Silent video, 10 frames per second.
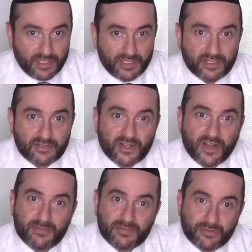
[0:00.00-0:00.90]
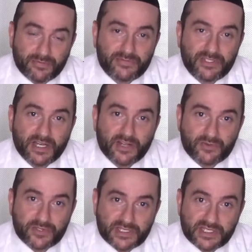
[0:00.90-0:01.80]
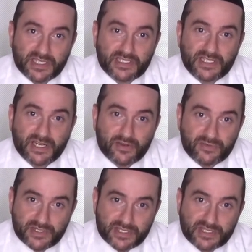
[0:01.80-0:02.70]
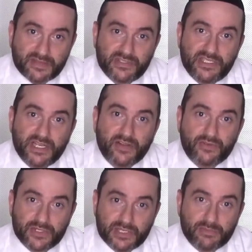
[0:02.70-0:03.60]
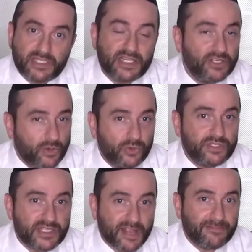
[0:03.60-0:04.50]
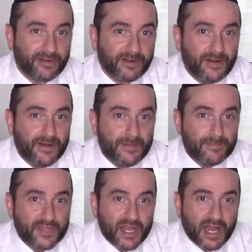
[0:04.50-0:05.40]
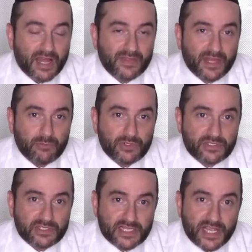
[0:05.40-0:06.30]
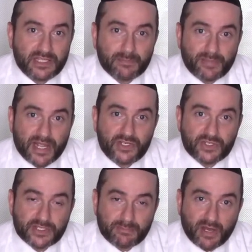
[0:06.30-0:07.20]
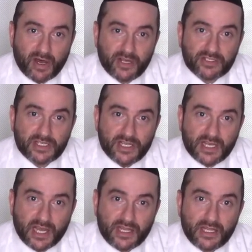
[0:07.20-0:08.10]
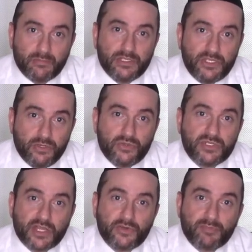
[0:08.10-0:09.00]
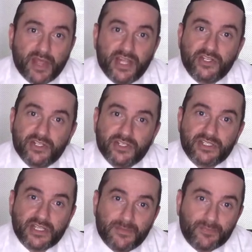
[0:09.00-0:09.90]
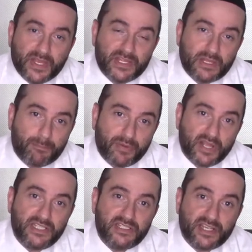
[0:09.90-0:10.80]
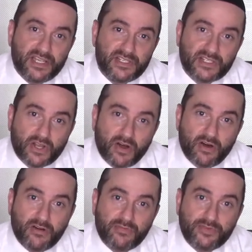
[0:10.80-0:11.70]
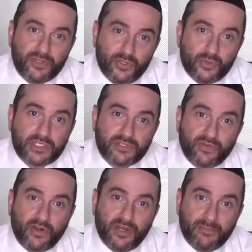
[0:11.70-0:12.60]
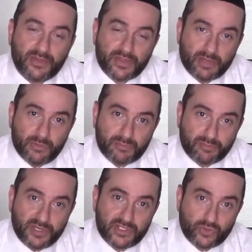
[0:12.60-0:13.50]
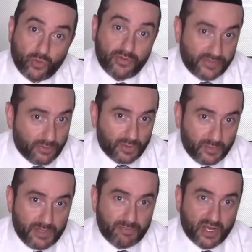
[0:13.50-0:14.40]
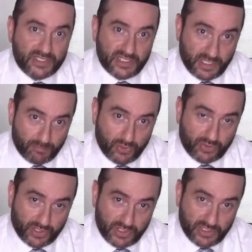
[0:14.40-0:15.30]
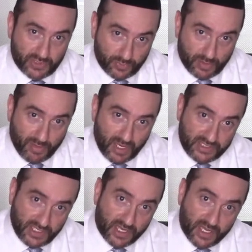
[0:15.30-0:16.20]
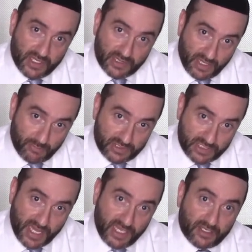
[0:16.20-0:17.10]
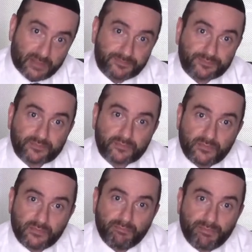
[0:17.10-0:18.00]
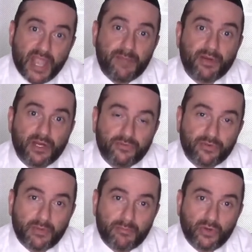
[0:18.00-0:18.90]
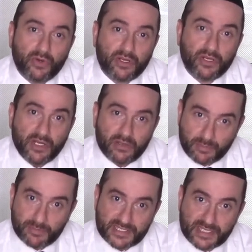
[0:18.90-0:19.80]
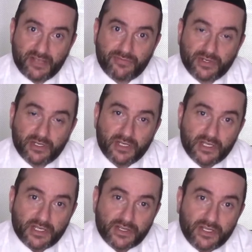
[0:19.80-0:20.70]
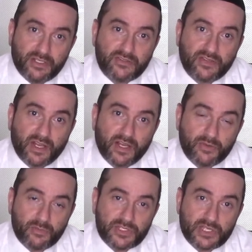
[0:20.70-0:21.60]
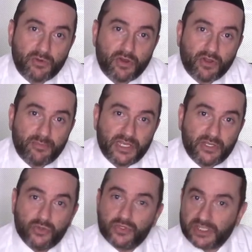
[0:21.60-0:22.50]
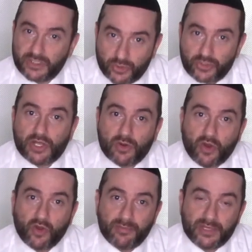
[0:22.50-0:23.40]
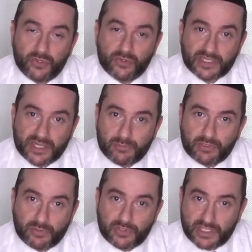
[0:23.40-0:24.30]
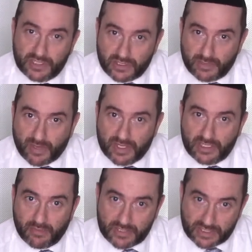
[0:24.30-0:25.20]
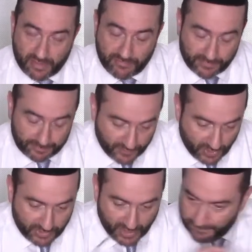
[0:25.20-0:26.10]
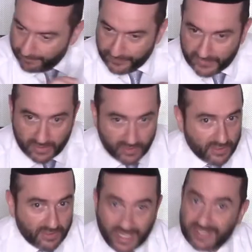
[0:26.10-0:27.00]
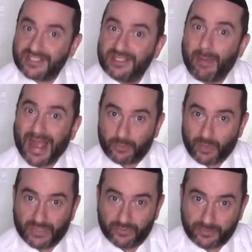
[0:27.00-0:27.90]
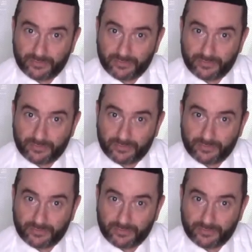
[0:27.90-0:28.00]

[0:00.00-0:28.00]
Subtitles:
the times, the 1500s, the 1600s, the 1700s, they would take an old sefer and they would take the pages apart, and they would use those pages in the bindings of new Svarim that they would print, or if they were rebinding a book that needed rebinding, they would take paper from a book, from a sefer that was no longer being used and could no longer be used, and they would put it into the binding of a sefer. Okay, that's the background.